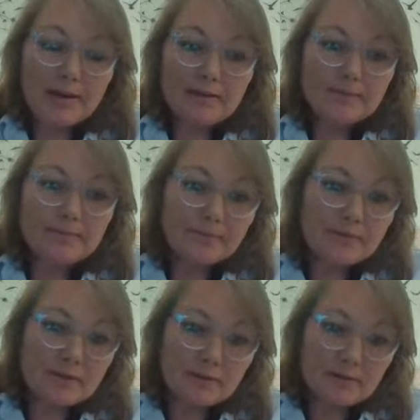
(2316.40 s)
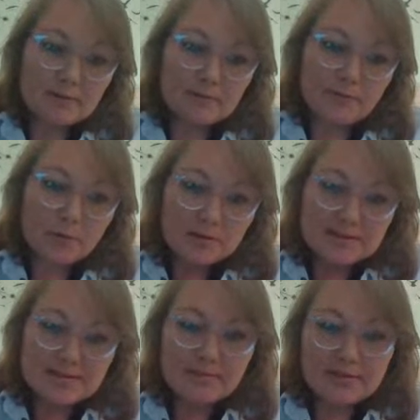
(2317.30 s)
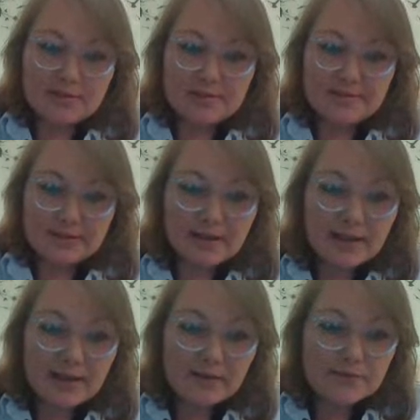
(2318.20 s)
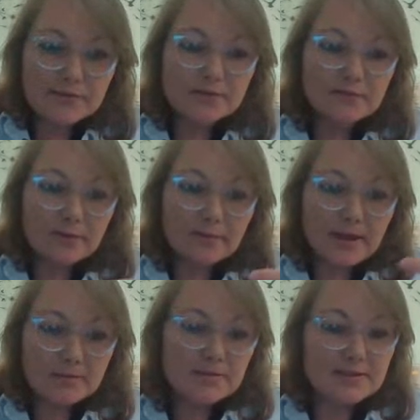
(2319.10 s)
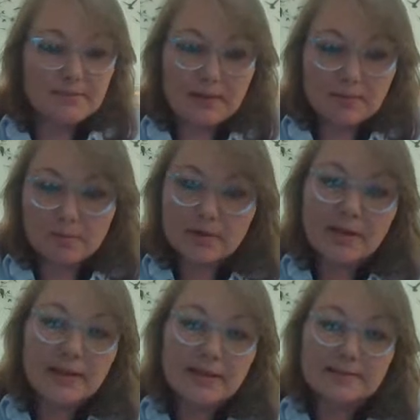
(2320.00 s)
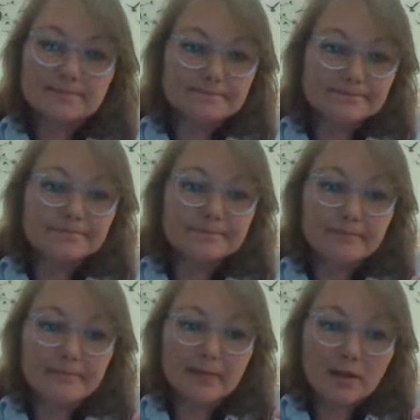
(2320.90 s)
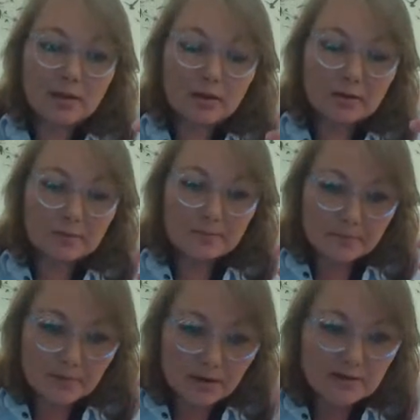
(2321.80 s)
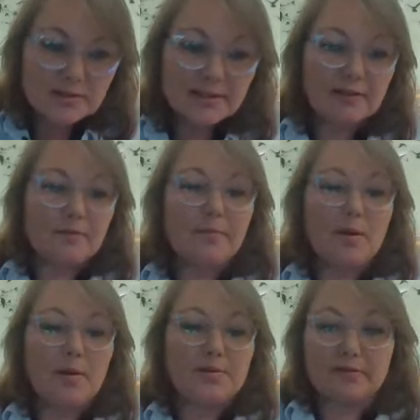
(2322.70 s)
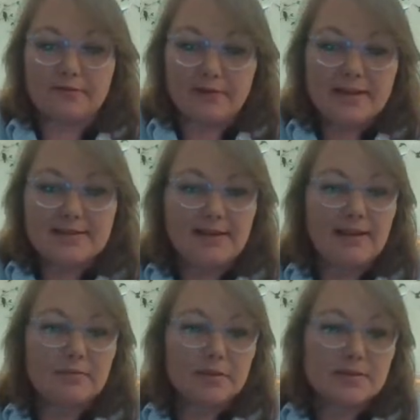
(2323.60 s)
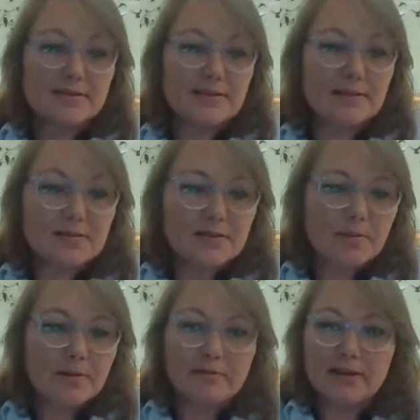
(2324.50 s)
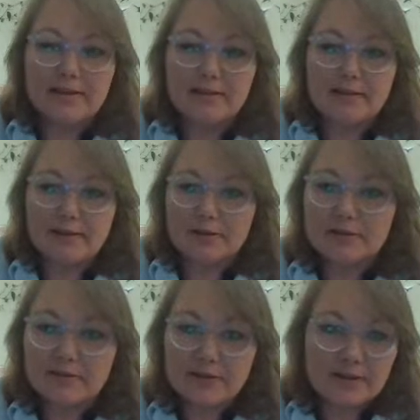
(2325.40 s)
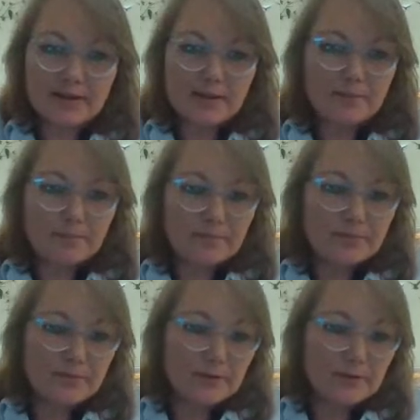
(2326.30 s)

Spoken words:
where the faunal assemblages in caves from animals that people were eating are largely composed of grazing animals, and there's nowhere really that they could live in the Cape